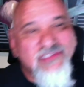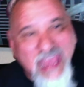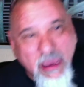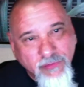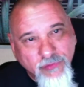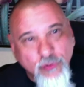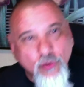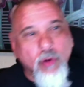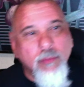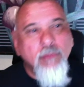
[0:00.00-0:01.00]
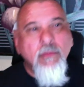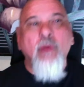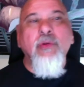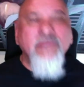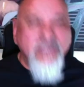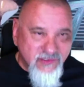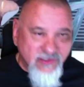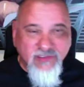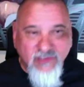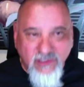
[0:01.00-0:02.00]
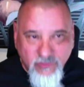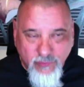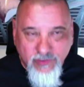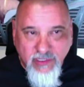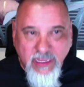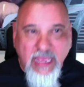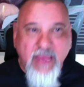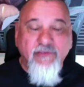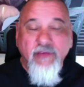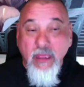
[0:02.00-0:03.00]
out of their normal mode of existence, which they have,